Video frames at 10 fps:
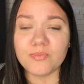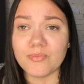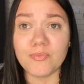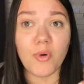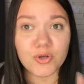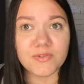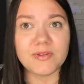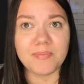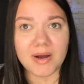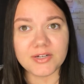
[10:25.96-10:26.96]
most of the
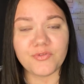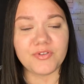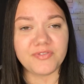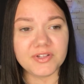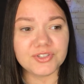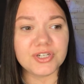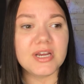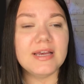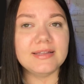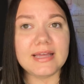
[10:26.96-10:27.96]
part of the filter,
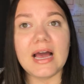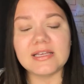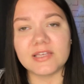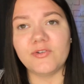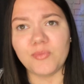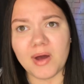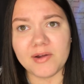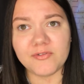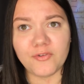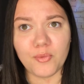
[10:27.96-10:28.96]
they ask you
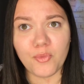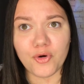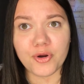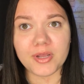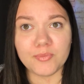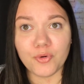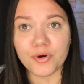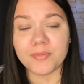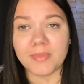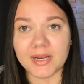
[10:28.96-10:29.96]
for more and
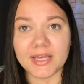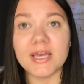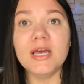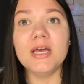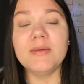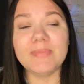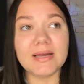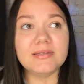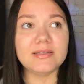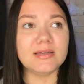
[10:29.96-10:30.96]
more money.
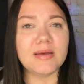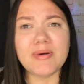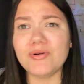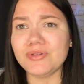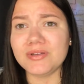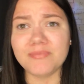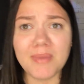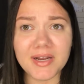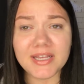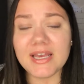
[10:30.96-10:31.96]
But about the
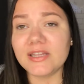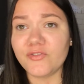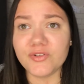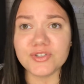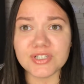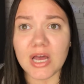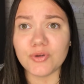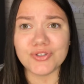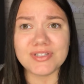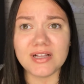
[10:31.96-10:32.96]
money and the filters, how
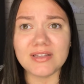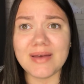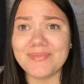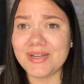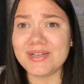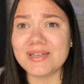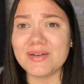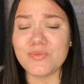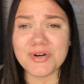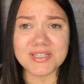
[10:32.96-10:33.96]
to sell them, there
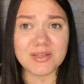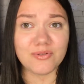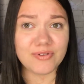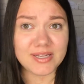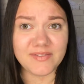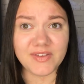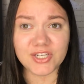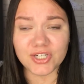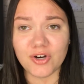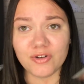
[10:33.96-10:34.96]
was already
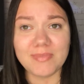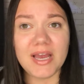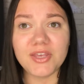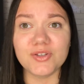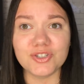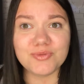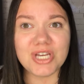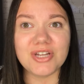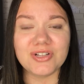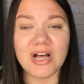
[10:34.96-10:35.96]
video on my YouTube
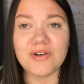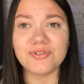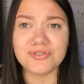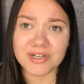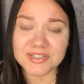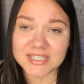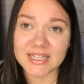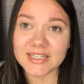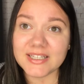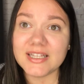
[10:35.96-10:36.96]
channel how to start
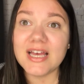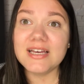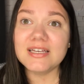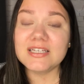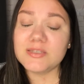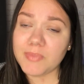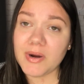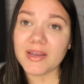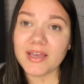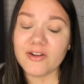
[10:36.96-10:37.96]
selling
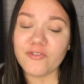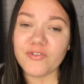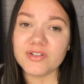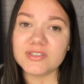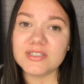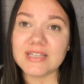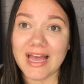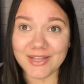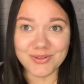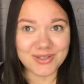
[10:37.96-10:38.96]
sparky out filters,
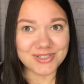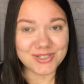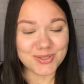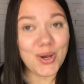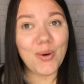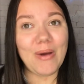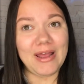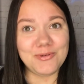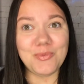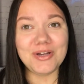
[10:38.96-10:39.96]
and you can just go
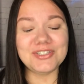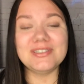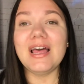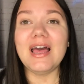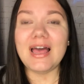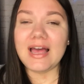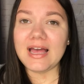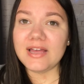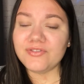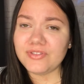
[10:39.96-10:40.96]
and watch it.
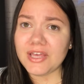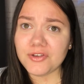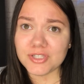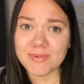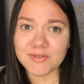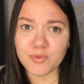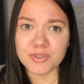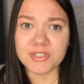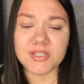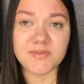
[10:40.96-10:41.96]
And thank you so much for
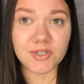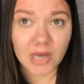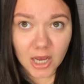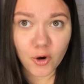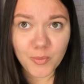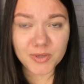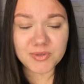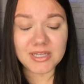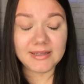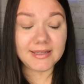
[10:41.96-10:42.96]
watching this video. I hope it was
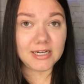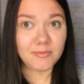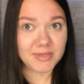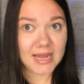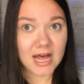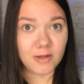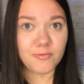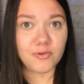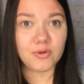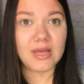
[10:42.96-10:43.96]
a little bit
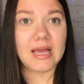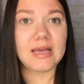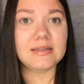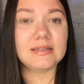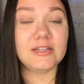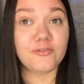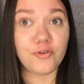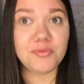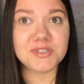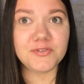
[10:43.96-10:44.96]
helpful and
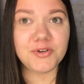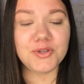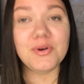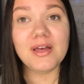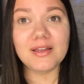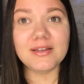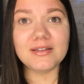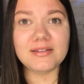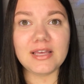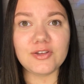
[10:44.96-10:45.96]
informative for you.
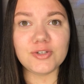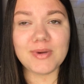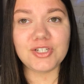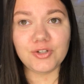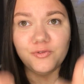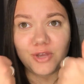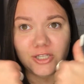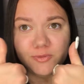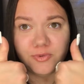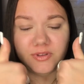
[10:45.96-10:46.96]
Thank you so much. Don't forget
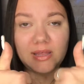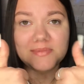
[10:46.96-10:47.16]
to put thumbs